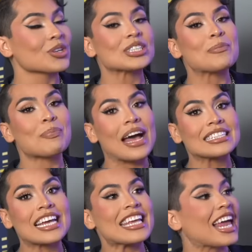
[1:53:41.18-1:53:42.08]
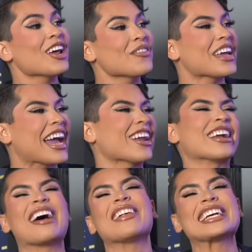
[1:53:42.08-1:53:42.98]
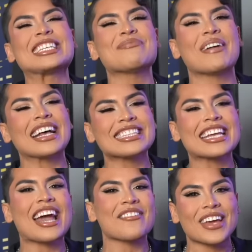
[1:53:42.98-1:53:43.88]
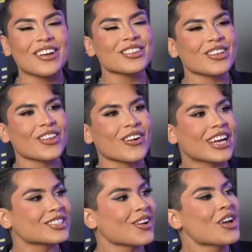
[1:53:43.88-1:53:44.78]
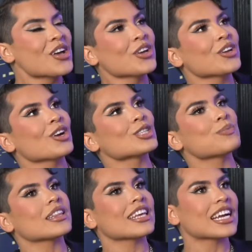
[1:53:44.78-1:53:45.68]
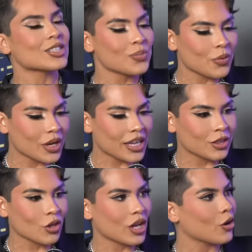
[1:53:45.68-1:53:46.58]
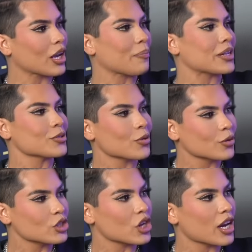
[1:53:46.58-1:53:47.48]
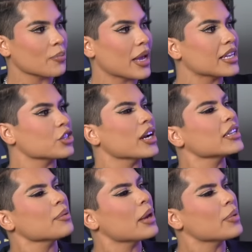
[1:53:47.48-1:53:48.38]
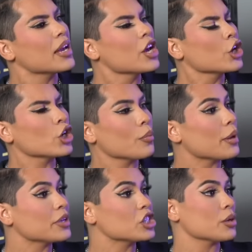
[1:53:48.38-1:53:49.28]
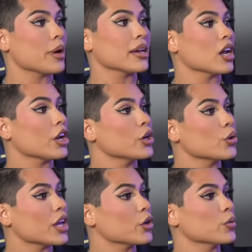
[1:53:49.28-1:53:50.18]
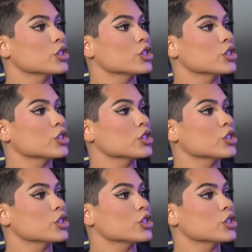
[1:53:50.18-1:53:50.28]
pasa, ya lo vieron. Yeah. Like, si pasa, ya vieron todo eso. You know, nos platicas un poquito de lo que pasó con Shawty Bae. Is there anything maybe, you know, maybe she might not know that you were